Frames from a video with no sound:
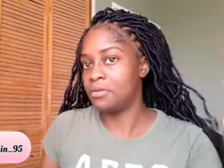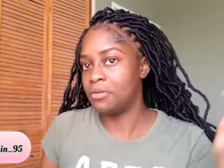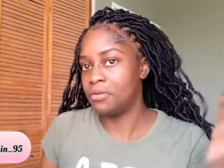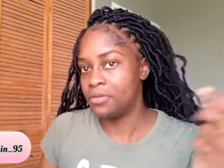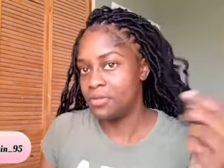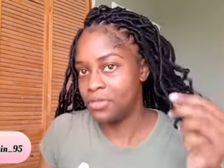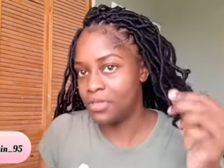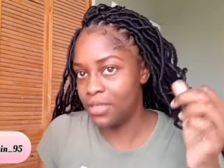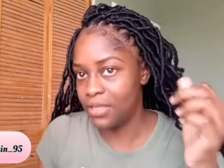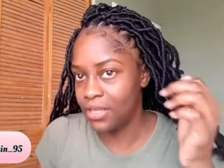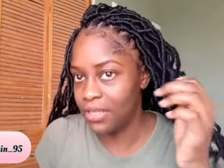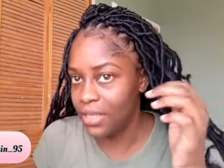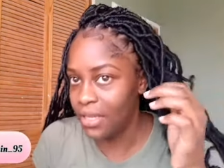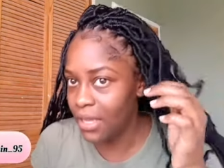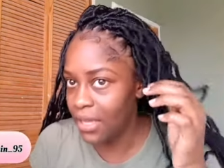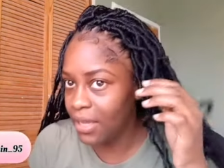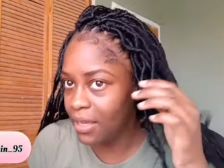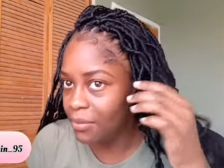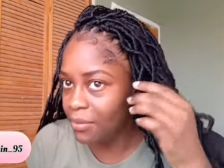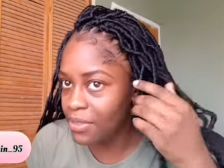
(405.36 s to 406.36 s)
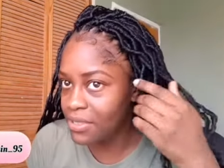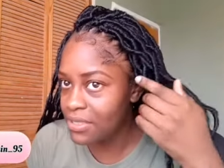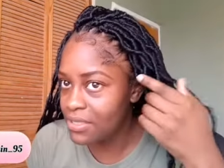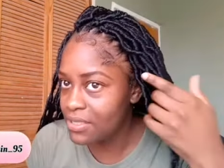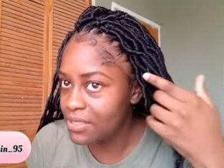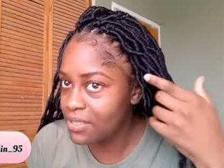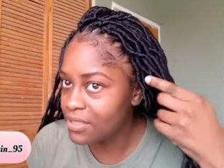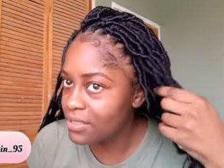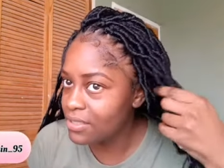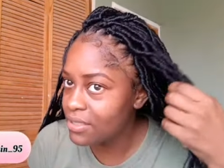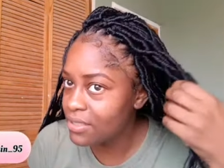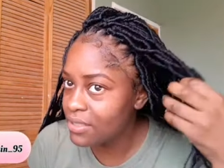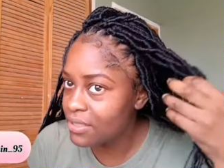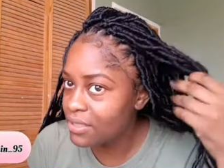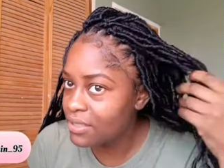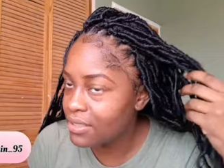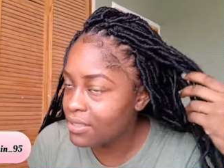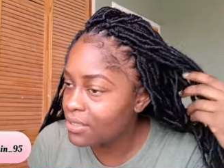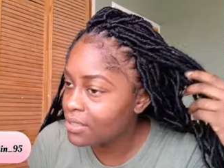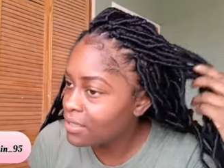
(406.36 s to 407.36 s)
So the aim is to,
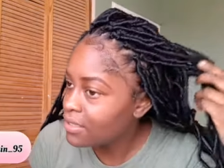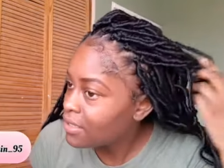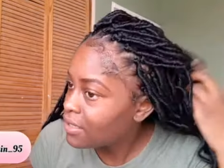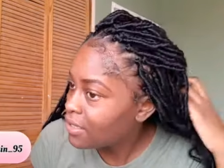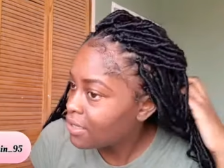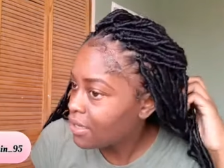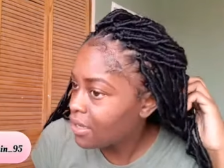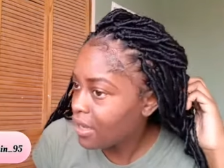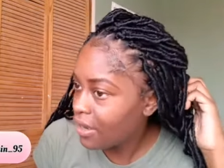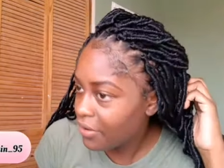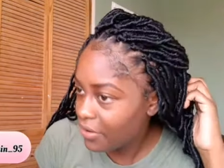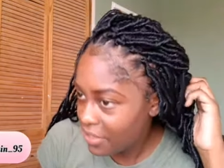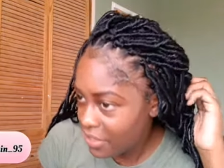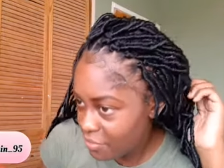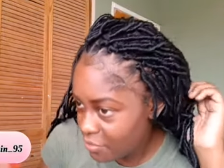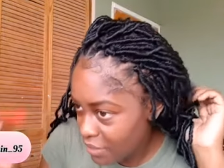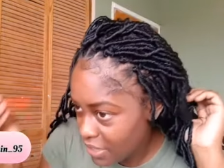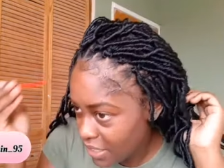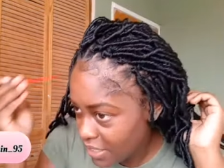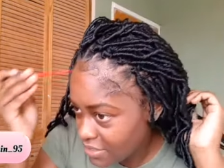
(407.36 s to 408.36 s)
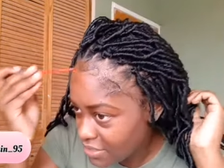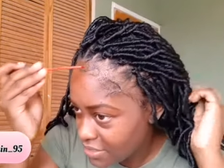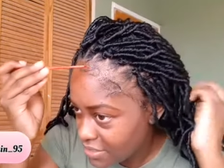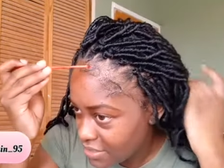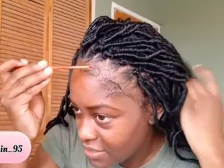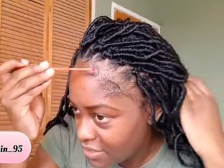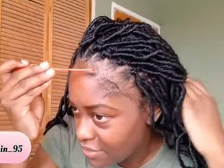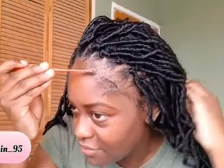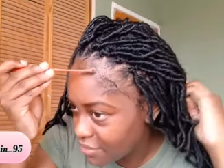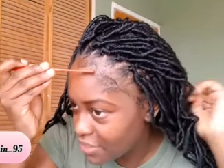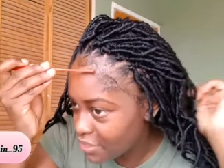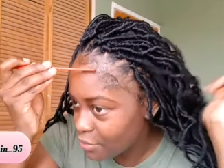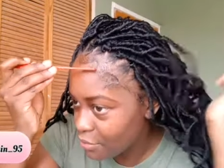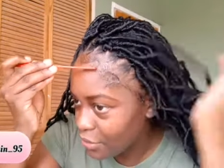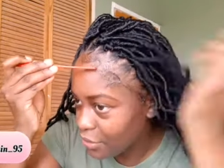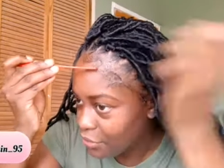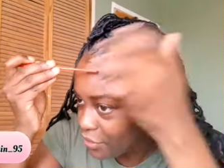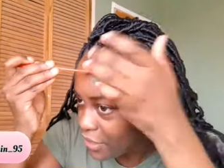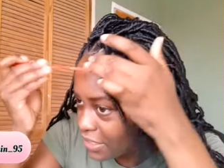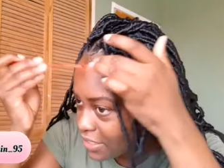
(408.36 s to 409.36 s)
I wonder if we can just leave this
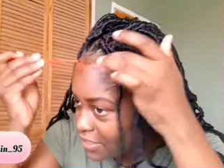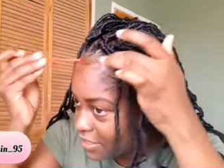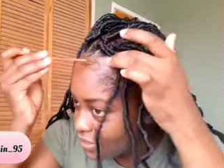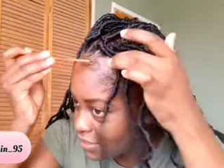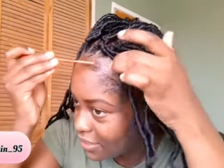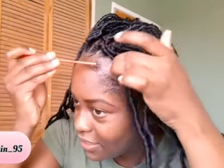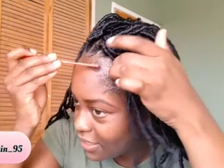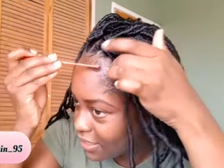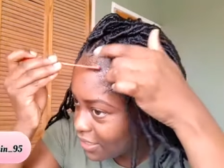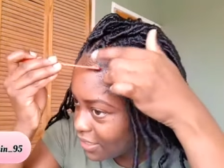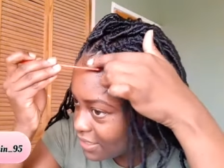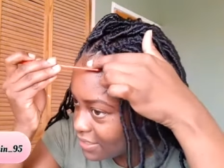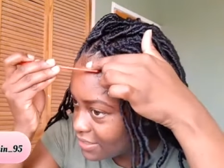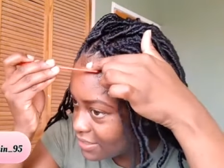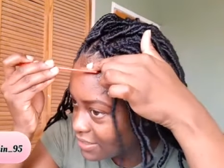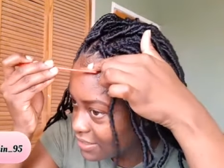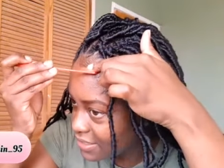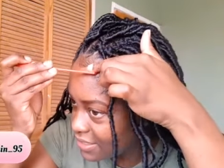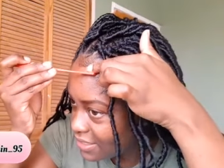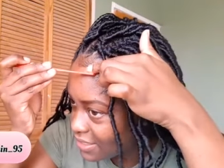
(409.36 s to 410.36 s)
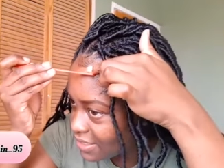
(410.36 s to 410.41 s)
one right here, cause